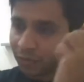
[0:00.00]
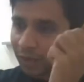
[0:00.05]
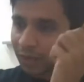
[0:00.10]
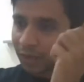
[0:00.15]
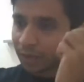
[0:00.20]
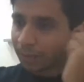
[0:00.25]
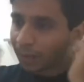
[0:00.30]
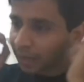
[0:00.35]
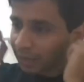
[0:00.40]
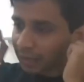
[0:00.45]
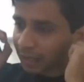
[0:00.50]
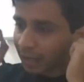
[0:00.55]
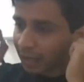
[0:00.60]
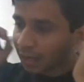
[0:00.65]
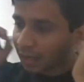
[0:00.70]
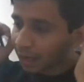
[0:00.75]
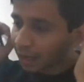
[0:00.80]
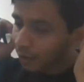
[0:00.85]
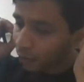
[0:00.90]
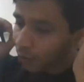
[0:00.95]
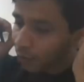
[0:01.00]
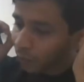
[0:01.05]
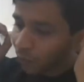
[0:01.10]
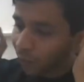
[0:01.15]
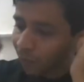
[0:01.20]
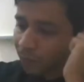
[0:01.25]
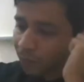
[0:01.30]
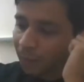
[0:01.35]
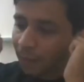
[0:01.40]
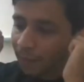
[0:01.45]
really basically,
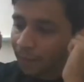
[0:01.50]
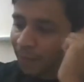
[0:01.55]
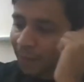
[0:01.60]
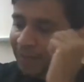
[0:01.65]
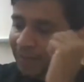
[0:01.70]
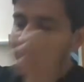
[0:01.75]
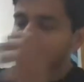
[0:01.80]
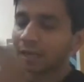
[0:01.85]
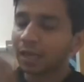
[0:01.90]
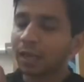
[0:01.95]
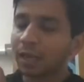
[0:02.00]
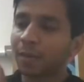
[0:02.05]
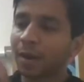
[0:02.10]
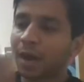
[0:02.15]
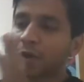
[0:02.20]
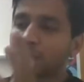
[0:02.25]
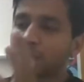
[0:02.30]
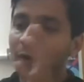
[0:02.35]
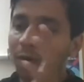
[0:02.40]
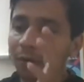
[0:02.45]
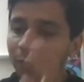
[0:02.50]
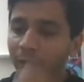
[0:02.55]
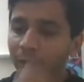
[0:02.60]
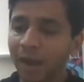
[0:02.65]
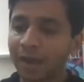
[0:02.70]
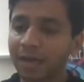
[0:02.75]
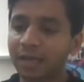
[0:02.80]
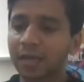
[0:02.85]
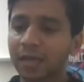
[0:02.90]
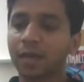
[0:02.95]
basically about
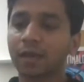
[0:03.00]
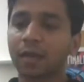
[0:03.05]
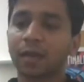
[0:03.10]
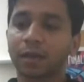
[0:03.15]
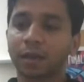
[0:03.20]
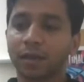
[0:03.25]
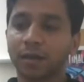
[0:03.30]
writing